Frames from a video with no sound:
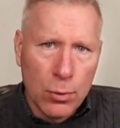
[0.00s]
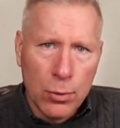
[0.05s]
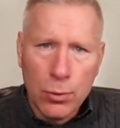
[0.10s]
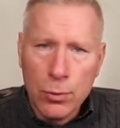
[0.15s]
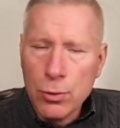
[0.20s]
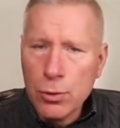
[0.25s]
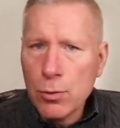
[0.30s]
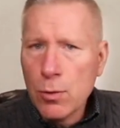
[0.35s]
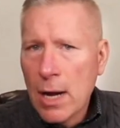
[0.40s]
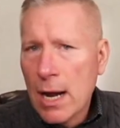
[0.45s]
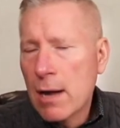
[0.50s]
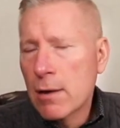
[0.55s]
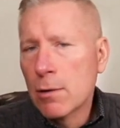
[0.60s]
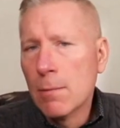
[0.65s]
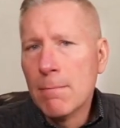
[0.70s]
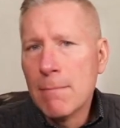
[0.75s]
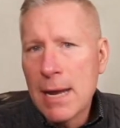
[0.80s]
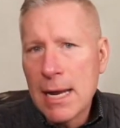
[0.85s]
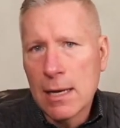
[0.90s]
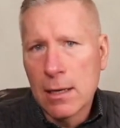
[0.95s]
who knew how to
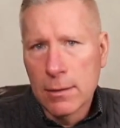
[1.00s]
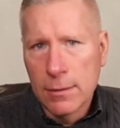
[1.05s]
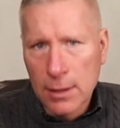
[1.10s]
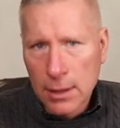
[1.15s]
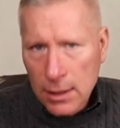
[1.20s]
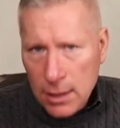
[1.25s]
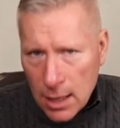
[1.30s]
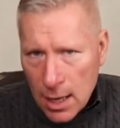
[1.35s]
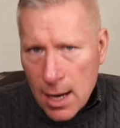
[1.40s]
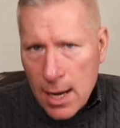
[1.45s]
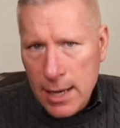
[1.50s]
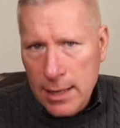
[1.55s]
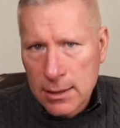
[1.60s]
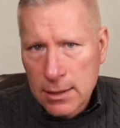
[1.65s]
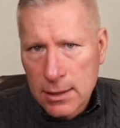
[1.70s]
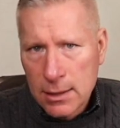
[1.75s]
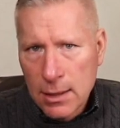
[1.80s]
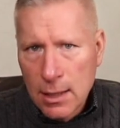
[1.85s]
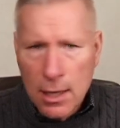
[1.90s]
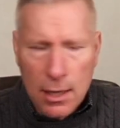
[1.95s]
make the
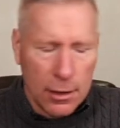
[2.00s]
cut,